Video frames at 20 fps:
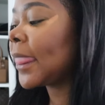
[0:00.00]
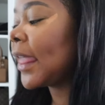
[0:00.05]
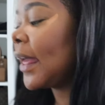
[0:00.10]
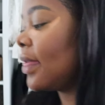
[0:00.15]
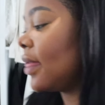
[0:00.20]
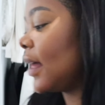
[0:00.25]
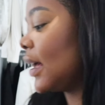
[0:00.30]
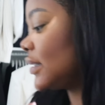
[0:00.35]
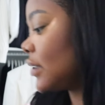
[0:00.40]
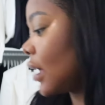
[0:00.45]

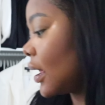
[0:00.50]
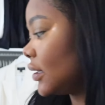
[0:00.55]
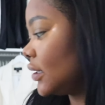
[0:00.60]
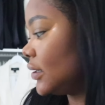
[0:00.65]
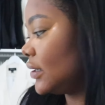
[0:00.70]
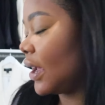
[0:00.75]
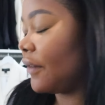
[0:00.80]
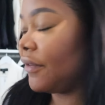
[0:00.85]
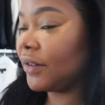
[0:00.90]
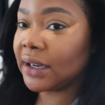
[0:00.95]
That's
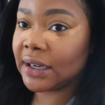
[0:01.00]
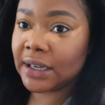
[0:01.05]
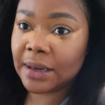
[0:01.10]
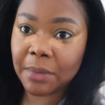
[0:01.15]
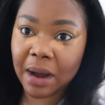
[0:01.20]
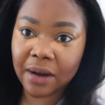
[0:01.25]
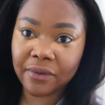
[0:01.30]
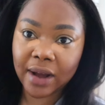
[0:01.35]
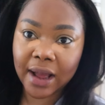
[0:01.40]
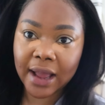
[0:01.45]
definitely
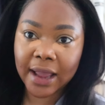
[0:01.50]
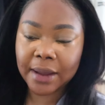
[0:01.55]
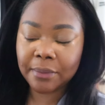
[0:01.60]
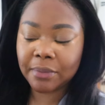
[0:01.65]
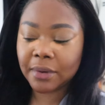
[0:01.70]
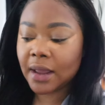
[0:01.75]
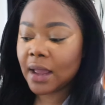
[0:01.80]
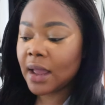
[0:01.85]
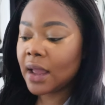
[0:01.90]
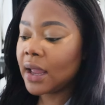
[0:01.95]
my vibe.
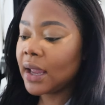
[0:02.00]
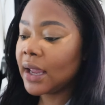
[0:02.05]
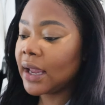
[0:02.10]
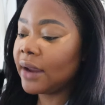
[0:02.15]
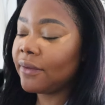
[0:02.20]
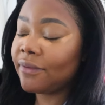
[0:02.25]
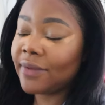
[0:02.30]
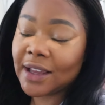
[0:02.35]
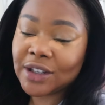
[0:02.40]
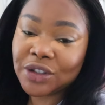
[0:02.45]

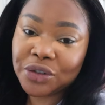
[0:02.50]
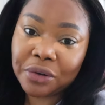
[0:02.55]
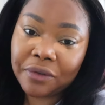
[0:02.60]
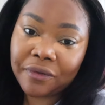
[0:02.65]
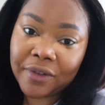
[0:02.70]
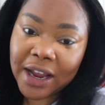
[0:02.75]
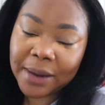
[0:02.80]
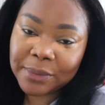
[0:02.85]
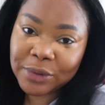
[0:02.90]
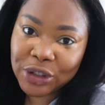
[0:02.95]
If that's your
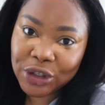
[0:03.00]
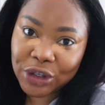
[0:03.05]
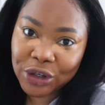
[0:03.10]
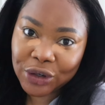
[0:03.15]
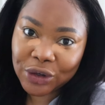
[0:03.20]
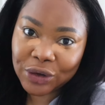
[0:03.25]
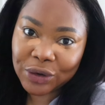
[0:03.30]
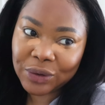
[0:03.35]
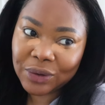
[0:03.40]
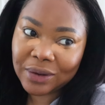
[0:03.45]
vibe
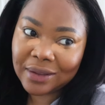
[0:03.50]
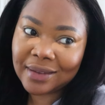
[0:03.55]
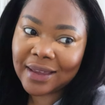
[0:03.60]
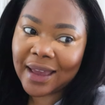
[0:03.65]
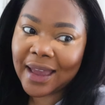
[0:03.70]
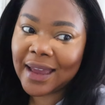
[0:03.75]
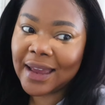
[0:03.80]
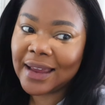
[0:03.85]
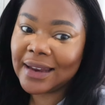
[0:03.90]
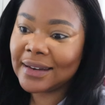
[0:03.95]
too,
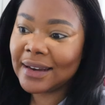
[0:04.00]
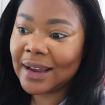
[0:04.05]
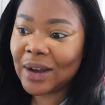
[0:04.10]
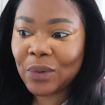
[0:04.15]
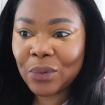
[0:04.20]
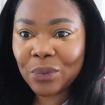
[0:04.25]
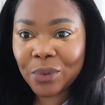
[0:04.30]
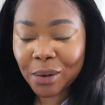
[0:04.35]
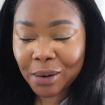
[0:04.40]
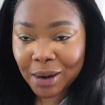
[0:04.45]
then
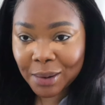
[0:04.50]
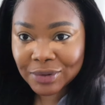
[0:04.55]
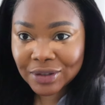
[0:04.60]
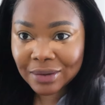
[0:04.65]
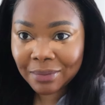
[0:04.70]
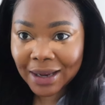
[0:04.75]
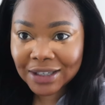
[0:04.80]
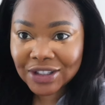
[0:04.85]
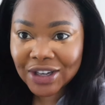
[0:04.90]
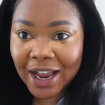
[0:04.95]
welcome to
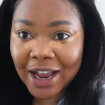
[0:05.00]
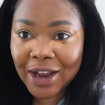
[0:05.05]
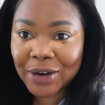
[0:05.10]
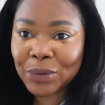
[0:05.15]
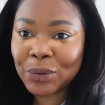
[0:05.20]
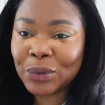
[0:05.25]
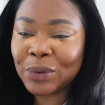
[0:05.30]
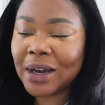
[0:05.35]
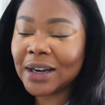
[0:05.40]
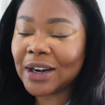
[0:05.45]
my
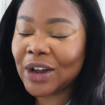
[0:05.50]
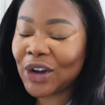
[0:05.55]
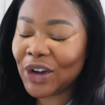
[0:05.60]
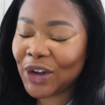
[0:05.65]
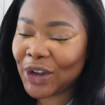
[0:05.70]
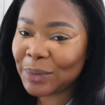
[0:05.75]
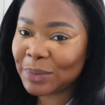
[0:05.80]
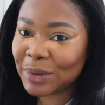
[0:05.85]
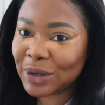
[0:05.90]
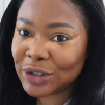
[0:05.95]
channel and I
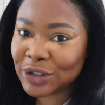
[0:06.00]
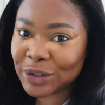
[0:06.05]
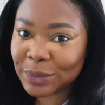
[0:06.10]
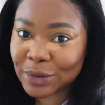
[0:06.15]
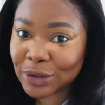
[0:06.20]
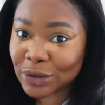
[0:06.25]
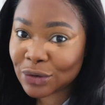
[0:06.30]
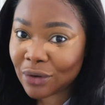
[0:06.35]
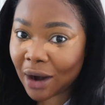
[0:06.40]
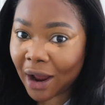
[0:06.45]
hope you
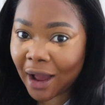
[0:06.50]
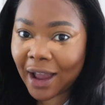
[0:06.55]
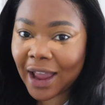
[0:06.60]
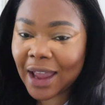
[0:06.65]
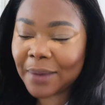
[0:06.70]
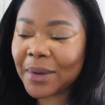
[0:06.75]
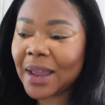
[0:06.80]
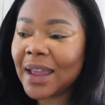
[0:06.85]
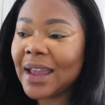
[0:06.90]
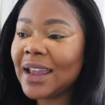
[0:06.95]

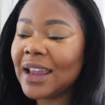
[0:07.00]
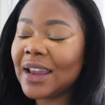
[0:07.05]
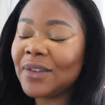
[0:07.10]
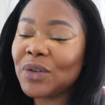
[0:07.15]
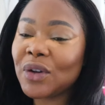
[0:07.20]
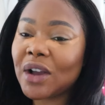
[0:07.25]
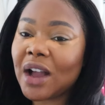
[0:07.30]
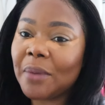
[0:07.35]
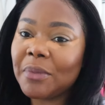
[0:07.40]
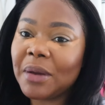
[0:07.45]
subscribe. If
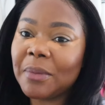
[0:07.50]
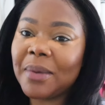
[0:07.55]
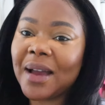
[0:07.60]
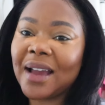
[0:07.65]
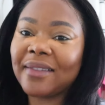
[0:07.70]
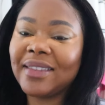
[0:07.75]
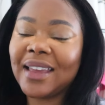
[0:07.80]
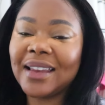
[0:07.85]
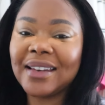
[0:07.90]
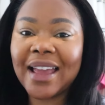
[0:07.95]
you're coming
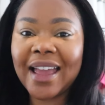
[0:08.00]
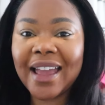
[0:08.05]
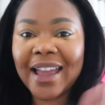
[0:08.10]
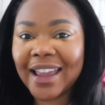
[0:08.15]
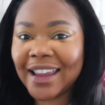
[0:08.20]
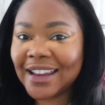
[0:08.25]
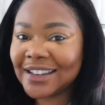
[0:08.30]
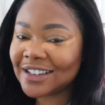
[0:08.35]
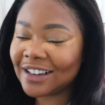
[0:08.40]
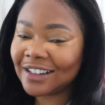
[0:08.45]
back, then
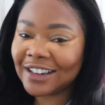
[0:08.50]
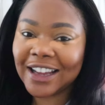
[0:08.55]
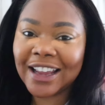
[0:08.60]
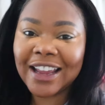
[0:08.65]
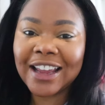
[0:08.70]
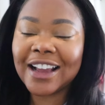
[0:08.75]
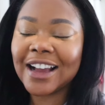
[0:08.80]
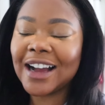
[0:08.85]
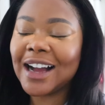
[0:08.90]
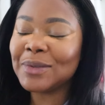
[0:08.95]
hey
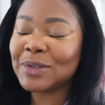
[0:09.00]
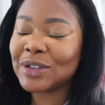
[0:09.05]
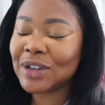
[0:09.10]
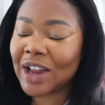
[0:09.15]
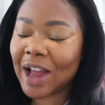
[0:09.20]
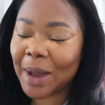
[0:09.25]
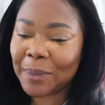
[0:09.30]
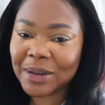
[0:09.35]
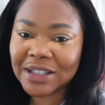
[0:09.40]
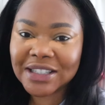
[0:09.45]
darling, I'm so
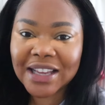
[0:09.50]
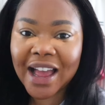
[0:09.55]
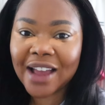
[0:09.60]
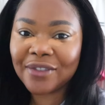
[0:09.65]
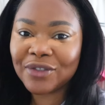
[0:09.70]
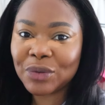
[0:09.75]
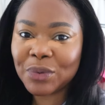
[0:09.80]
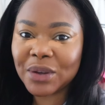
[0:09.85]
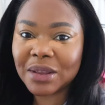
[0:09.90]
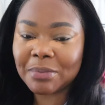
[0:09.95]
happy to
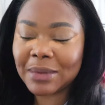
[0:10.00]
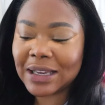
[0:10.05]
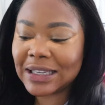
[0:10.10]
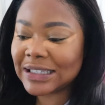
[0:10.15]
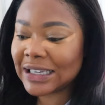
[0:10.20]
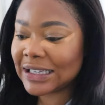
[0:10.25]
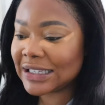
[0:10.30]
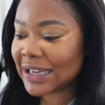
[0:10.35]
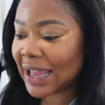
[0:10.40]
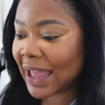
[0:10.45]
have you with me
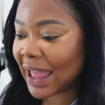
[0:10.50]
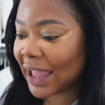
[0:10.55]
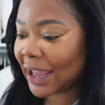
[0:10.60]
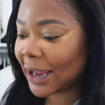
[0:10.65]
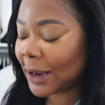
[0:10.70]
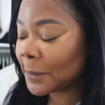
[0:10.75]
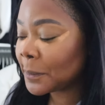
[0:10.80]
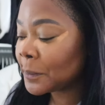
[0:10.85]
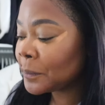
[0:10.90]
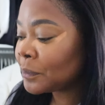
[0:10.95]

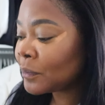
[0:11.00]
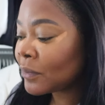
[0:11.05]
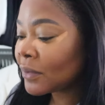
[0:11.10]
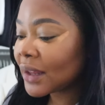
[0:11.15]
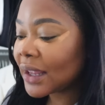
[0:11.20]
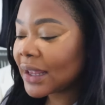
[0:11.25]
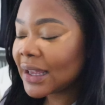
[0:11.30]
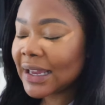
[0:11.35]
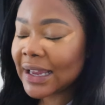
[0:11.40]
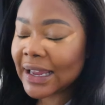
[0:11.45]
today.
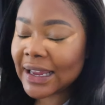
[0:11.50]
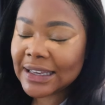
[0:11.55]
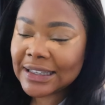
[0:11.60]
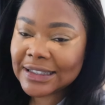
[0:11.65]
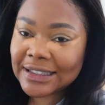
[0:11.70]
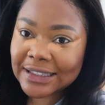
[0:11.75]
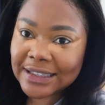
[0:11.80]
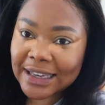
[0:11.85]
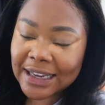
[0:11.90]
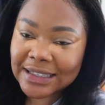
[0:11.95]
In
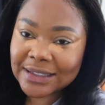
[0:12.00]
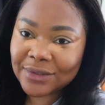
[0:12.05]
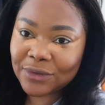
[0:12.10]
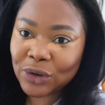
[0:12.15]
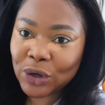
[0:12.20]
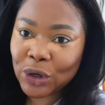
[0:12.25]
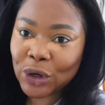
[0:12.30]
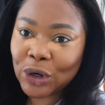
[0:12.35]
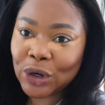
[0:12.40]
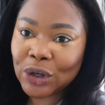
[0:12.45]
today's
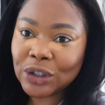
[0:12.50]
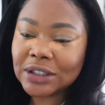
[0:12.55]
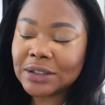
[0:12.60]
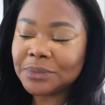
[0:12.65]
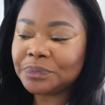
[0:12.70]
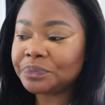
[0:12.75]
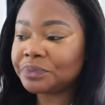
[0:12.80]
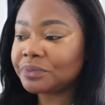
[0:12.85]
vlog,